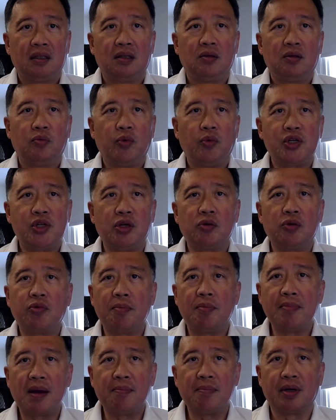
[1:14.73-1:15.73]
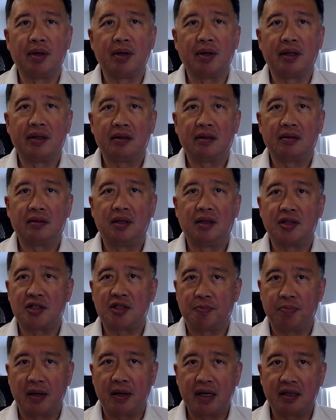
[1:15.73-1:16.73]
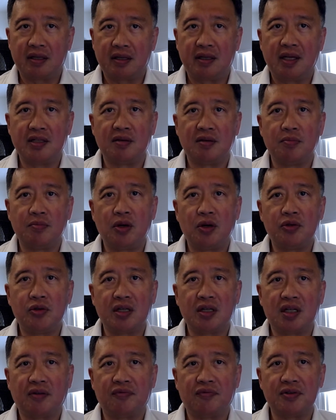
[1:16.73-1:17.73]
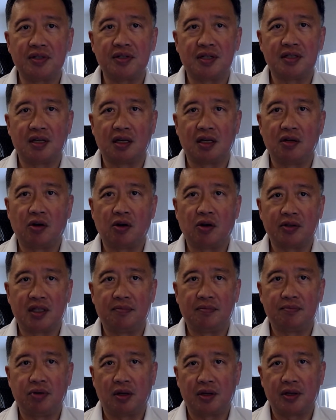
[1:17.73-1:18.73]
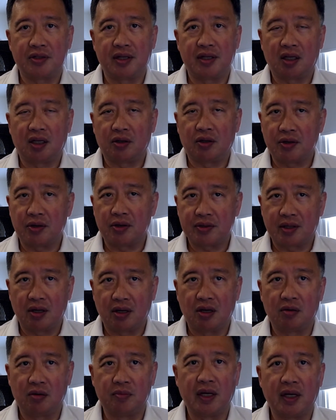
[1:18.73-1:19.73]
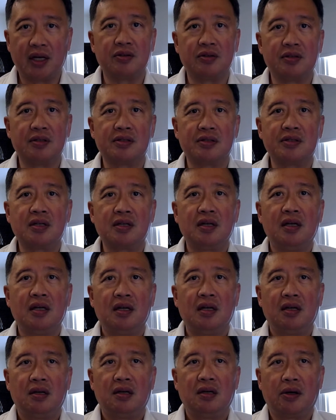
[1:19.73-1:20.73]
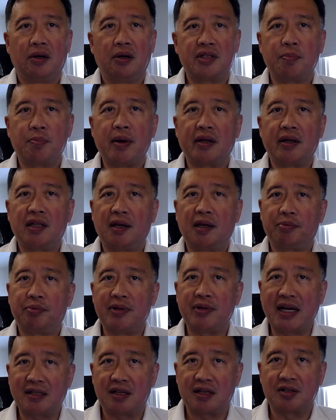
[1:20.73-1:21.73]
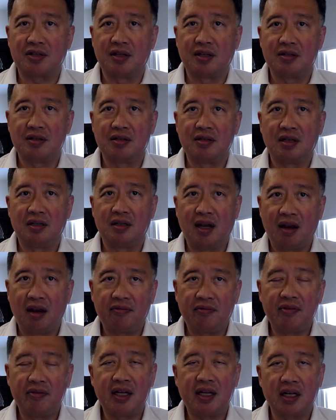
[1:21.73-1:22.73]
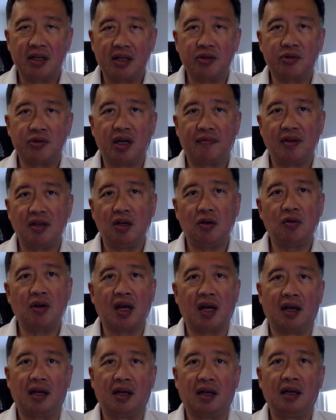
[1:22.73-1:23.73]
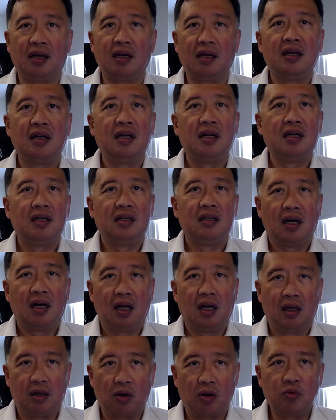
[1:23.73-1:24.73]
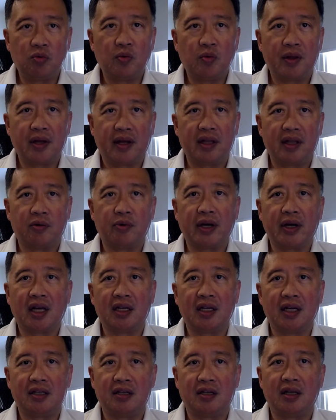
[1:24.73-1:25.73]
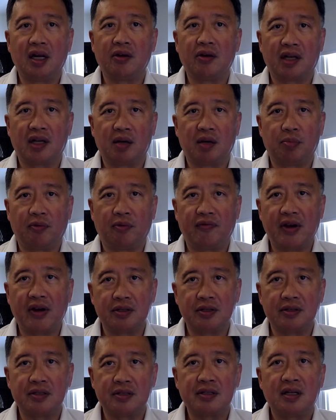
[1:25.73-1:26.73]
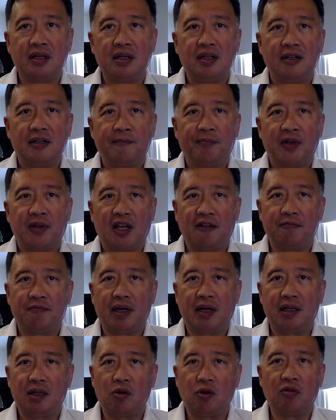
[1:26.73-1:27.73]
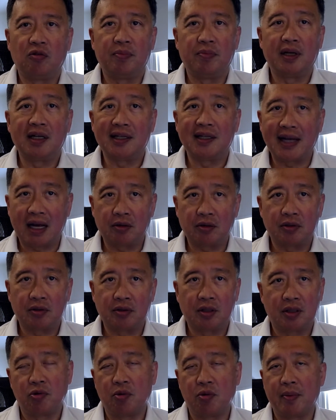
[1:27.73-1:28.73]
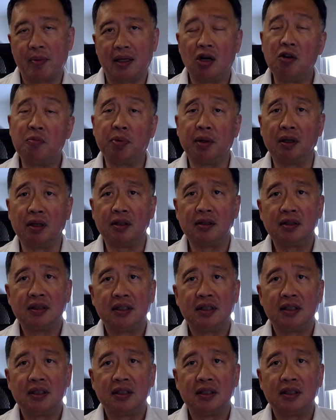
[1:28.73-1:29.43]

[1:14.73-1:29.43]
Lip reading: We should remember that despite these emerging differences in lockdown policy across the home nations, osteopathic practices in every country of the UK, along with other regulated healthcare professions, have by law been allowed to remain open,